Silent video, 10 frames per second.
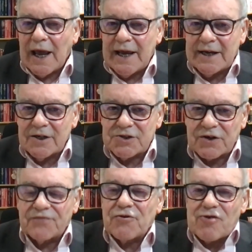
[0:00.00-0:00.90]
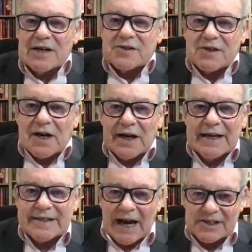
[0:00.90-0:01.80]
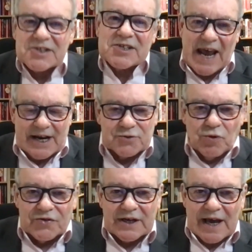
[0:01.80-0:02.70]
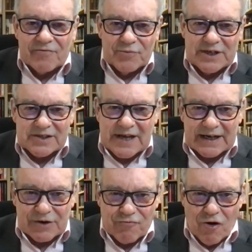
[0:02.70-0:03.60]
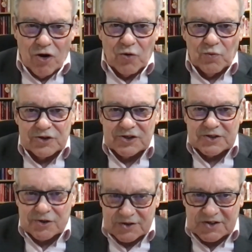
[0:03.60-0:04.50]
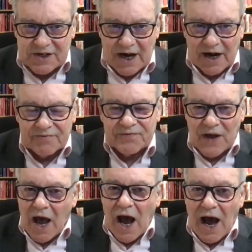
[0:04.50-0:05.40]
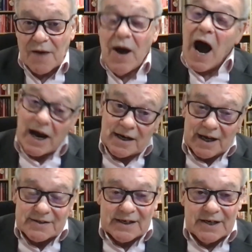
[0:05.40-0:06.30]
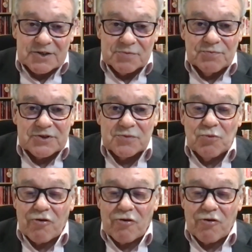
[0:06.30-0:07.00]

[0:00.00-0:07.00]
he can sort of forensically dissect what the government is getting wrong, which is good stuff. I'd like to hear some